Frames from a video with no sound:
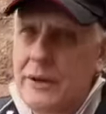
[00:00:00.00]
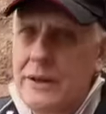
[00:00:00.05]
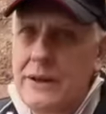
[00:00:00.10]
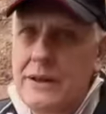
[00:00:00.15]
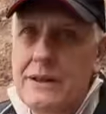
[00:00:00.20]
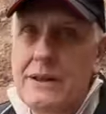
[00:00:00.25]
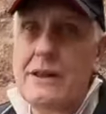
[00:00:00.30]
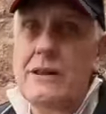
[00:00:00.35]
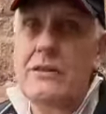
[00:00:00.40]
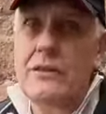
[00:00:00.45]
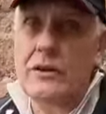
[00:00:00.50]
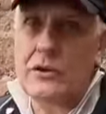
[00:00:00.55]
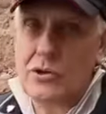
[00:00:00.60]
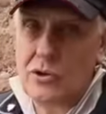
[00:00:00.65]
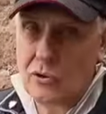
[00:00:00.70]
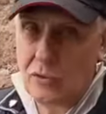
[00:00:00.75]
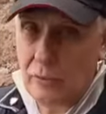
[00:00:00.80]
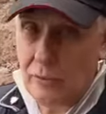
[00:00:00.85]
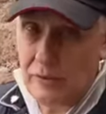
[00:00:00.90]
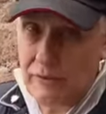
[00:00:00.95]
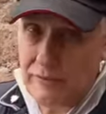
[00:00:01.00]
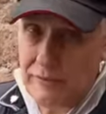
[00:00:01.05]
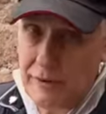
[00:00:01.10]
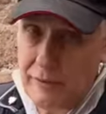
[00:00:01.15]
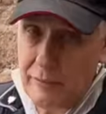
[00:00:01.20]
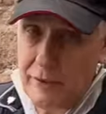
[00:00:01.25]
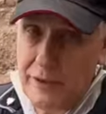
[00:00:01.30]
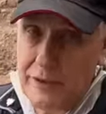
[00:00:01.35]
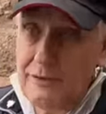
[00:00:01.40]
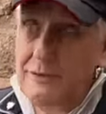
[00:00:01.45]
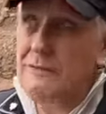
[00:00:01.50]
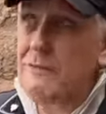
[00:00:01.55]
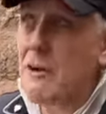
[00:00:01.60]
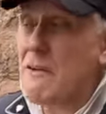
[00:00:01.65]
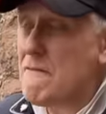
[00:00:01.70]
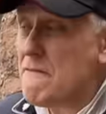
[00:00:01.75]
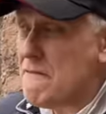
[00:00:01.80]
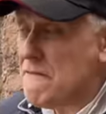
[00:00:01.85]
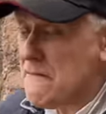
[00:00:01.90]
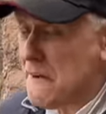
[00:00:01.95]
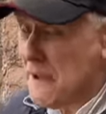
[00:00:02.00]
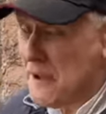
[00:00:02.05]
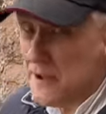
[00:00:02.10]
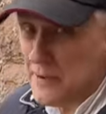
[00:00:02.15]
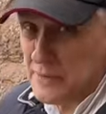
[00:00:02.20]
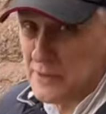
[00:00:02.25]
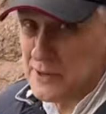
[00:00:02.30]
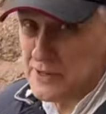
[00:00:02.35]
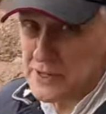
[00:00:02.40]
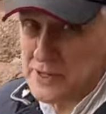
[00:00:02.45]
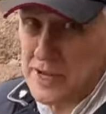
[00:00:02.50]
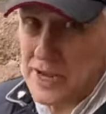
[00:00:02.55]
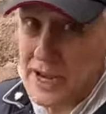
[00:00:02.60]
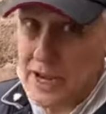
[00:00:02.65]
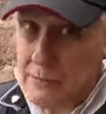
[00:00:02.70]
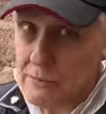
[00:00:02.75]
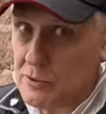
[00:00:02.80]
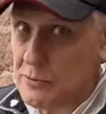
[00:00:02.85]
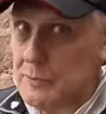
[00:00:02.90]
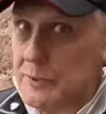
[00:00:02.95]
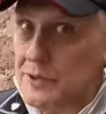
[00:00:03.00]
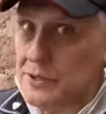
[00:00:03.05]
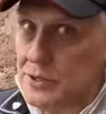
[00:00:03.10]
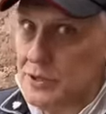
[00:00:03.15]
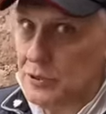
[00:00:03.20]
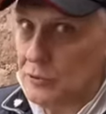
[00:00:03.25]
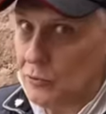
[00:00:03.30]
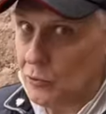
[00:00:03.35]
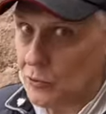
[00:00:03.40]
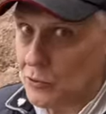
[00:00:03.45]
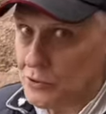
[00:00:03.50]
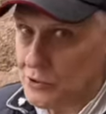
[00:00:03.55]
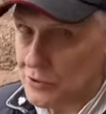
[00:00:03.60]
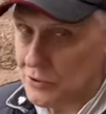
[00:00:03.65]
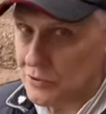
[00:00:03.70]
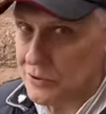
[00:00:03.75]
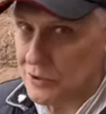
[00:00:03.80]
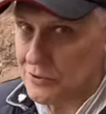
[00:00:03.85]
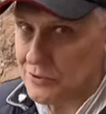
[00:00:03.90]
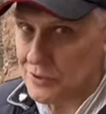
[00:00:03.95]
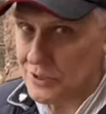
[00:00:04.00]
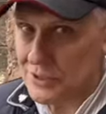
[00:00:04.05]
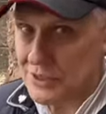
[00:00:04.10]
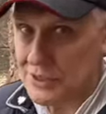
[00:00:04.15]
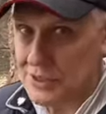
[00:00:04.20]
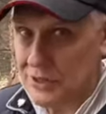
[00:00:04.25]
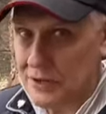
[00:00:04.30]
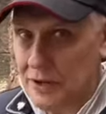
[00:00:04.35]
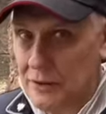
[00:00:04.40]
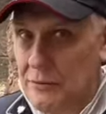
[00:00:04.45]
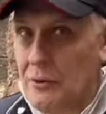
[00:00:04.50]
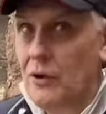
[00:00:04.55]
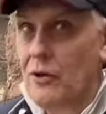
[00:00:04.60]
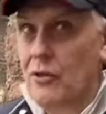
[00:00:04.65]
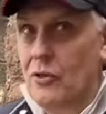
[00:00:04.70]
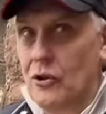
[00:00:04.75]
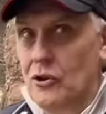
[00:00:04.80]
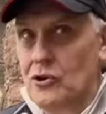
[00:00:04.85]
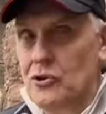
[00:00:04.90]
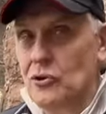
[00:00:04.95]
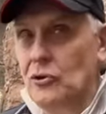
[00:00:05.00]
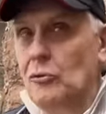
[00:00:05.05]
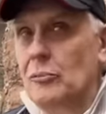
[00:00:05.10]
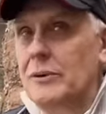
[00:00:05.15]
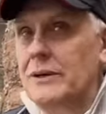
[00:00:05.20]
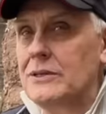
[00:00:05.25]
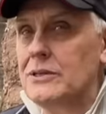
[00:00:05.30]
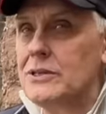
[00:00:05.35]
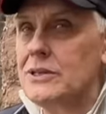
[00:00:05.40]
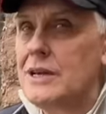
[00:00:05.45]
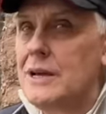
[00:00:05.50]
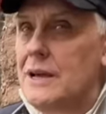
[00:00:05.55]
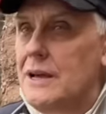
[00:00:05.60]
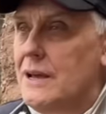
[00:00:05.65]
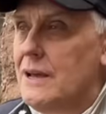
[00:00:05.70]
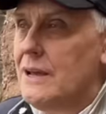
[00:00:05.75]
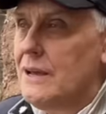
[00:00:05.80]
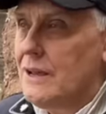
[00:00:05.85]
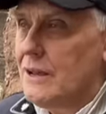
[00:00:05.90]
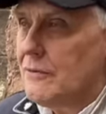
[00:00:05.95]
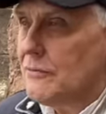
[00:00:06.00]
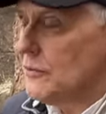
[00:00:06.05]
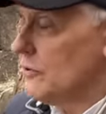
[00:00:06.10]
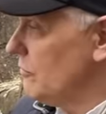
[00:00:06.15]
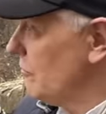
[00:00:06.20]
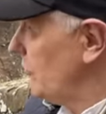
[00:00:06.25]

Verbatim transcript: here, the Talbot family, famous name, especially the Wars of the Roses time, the Talbots. If you